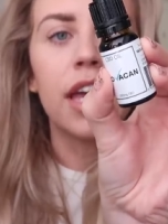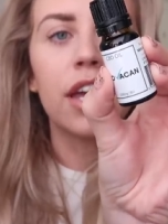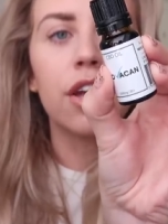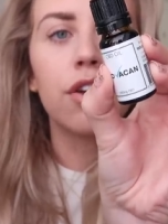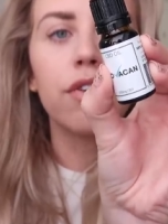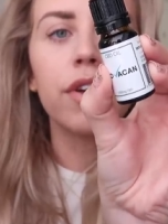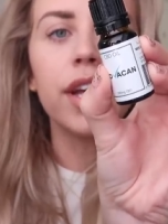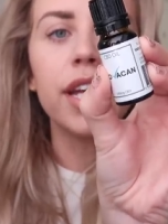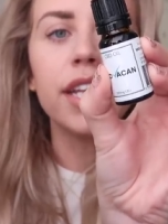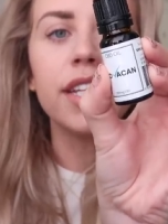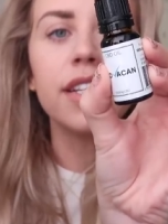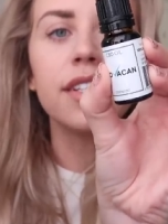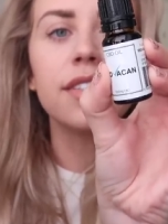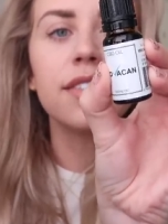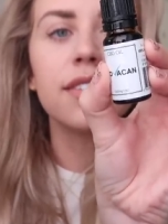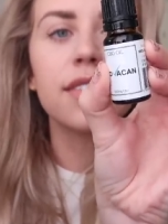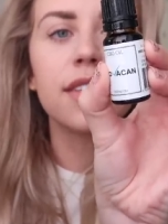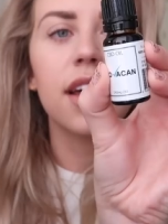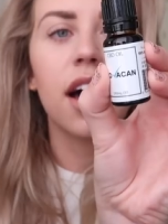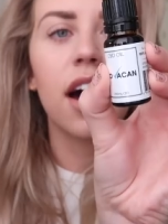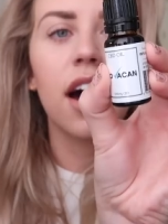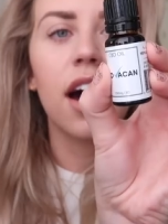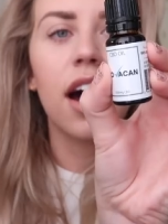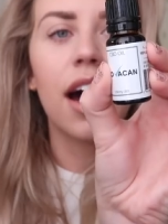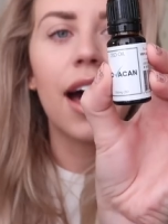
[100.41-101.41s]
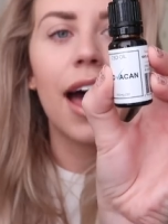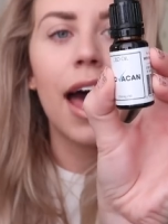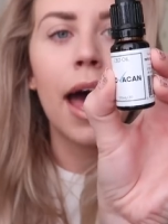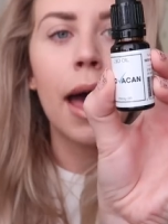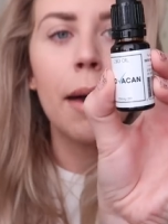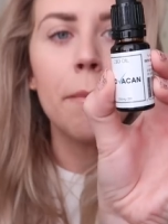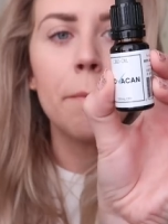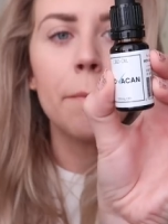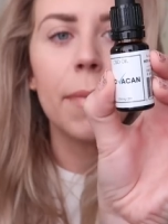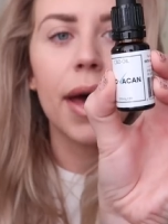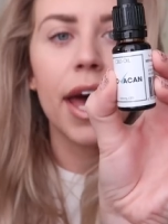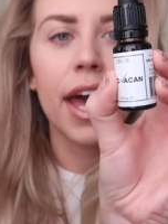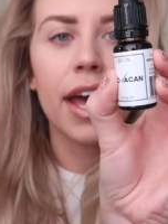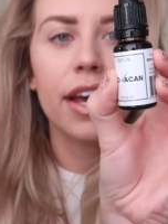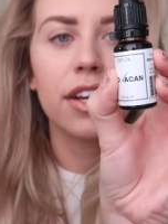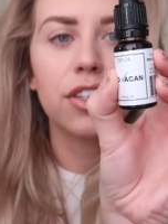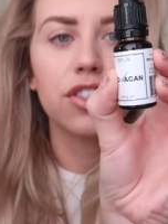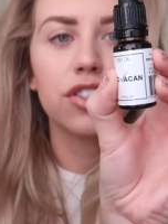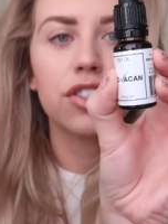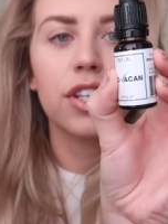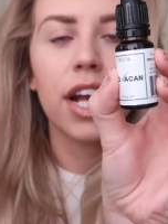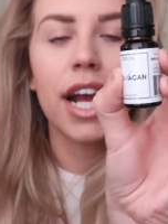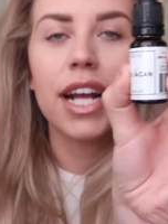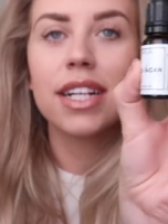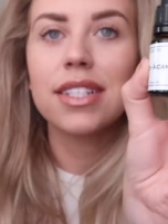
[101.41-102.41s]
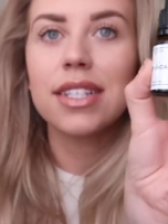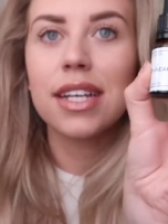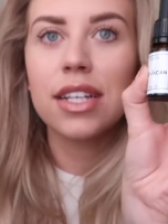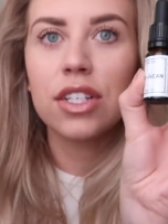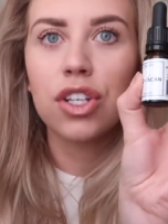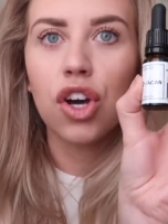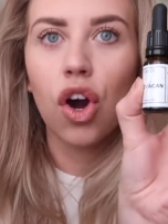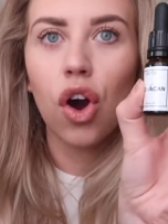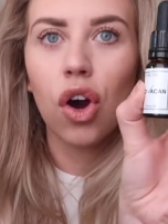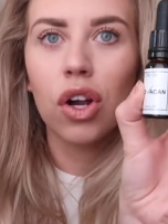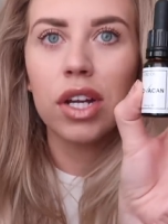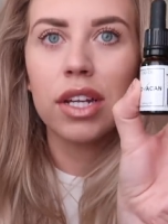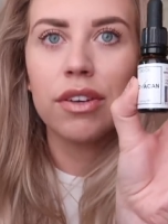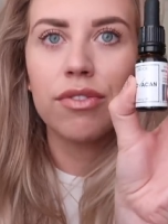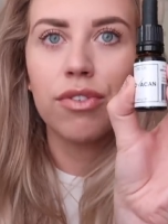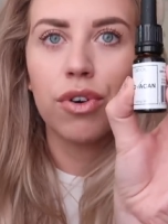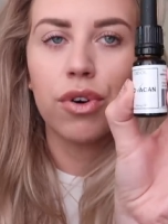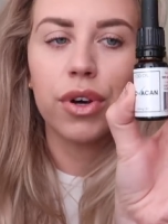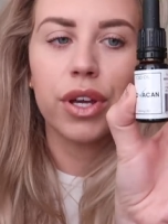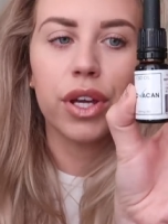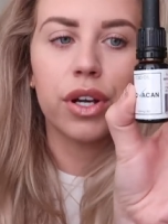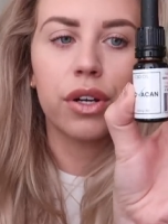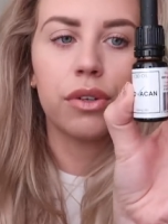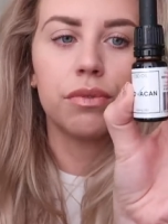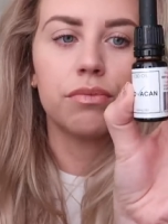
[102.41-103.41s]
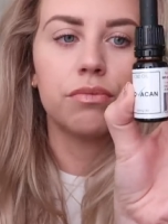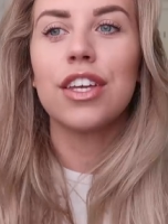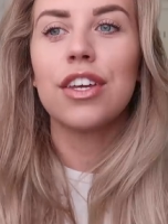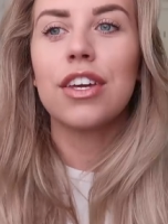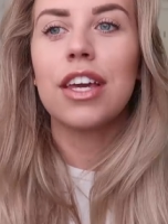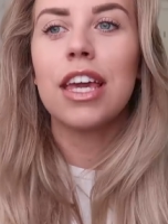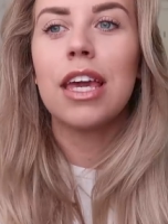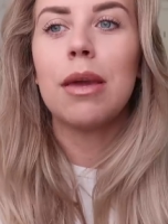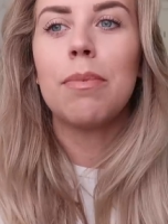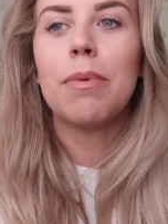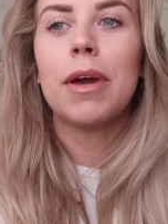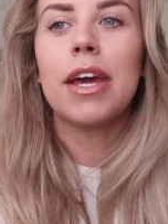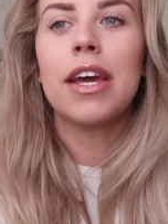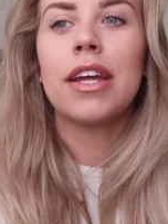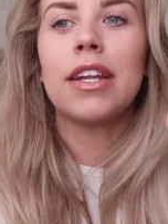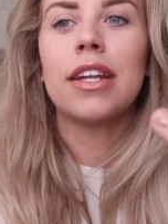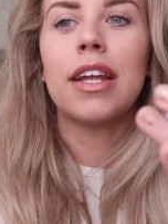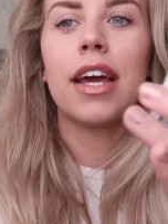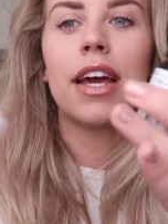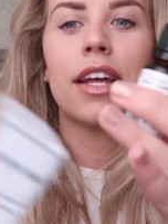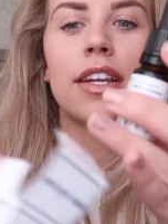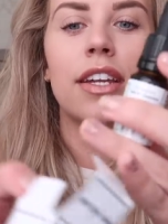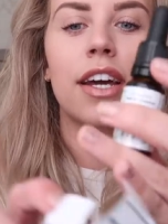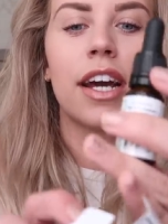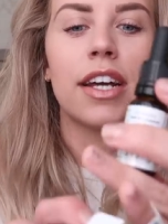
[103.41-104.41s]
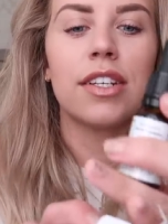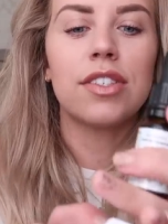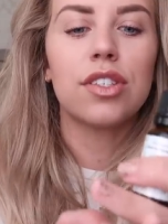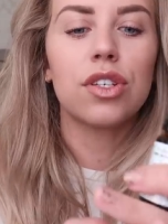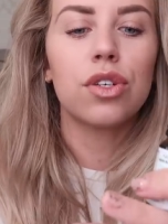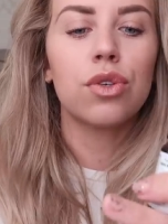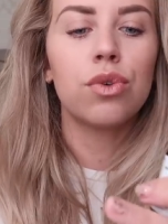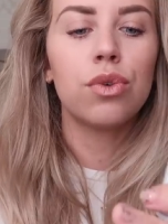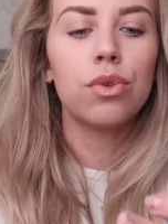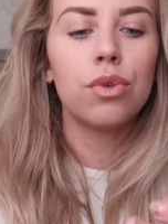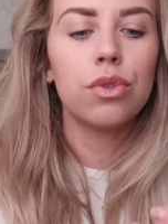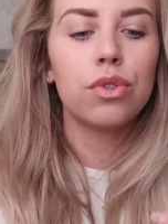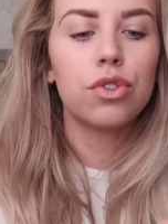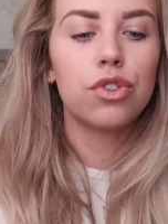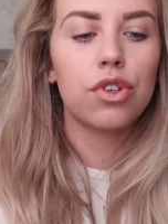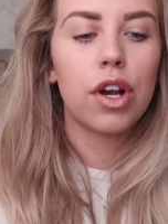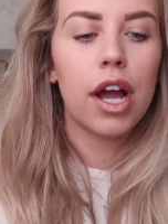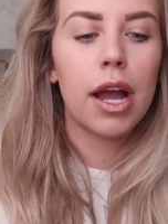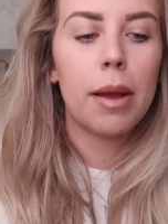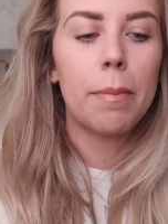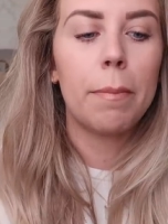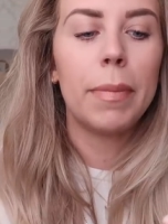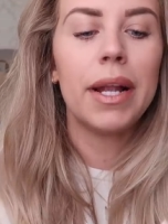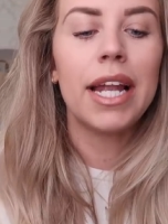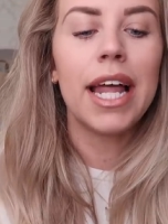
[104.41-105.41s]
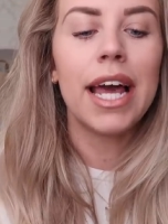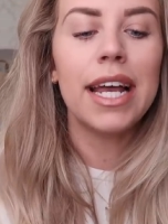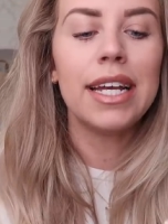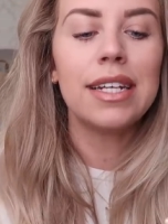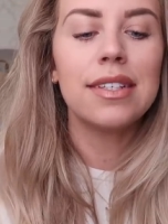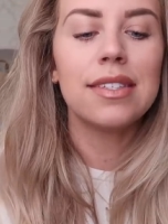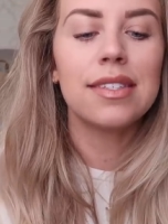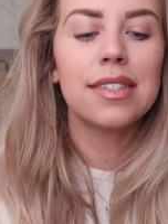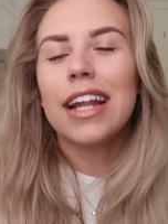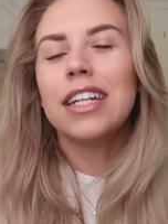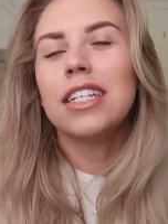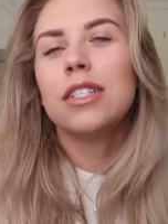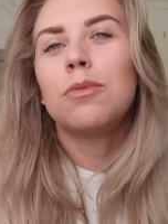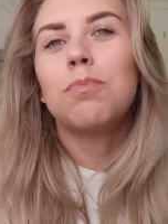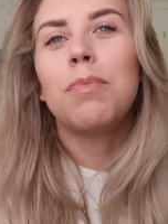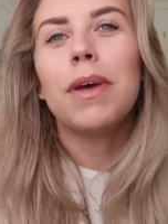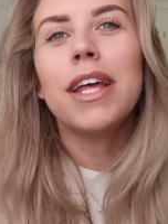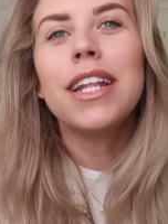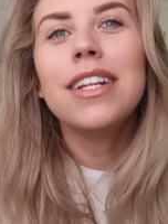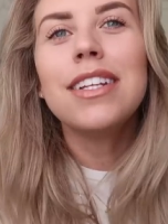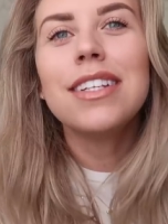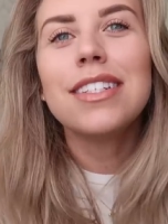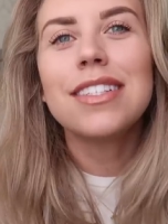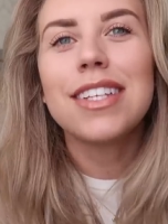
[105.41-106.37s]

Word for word: Ingredients are hemp extract and olive oil. You keep it in a nice cool dry place and it's been